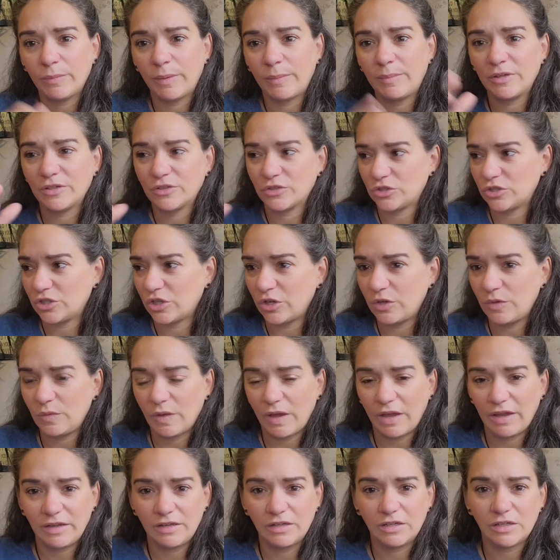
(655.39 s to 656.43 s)
Maybe I'll show you
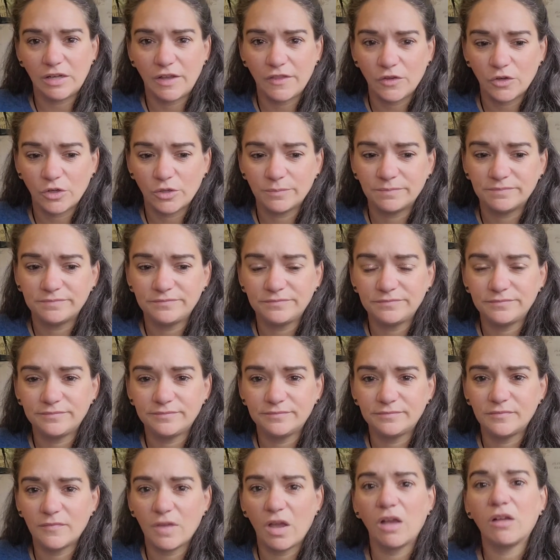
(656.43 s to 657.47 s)
that in another
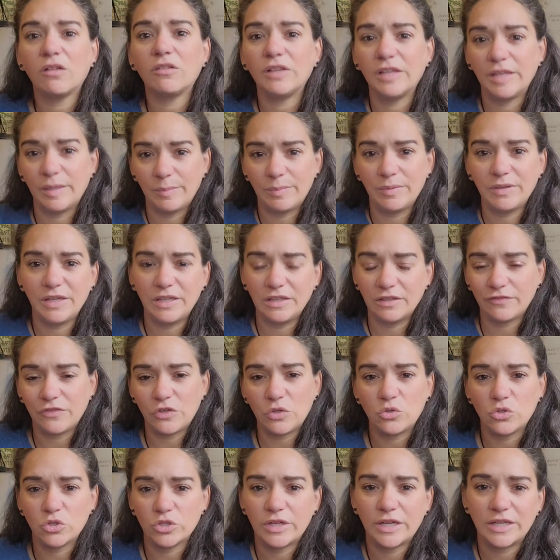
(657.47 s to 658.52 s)
clip in the
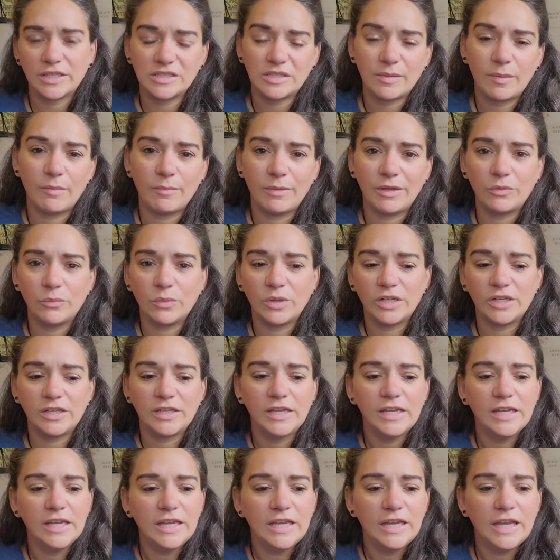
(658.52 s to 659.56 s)
future, next time I make one.
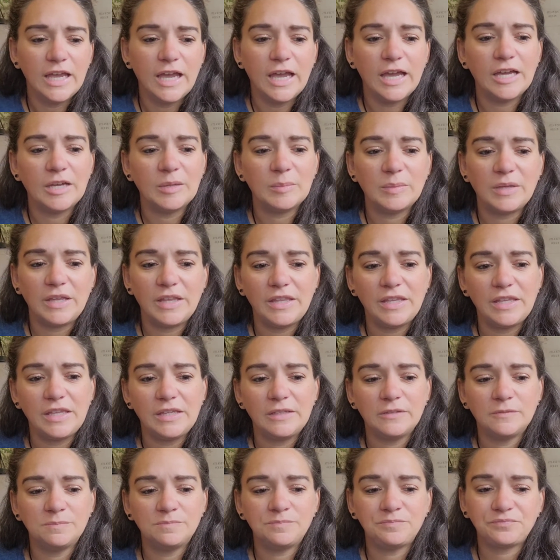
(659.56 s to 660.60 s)
And
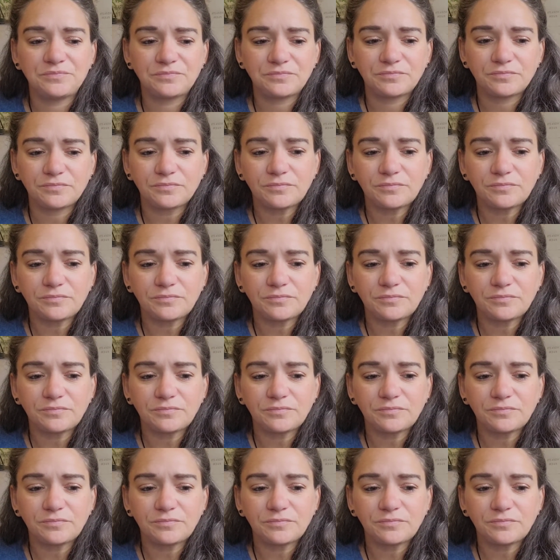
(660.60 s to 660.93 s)
then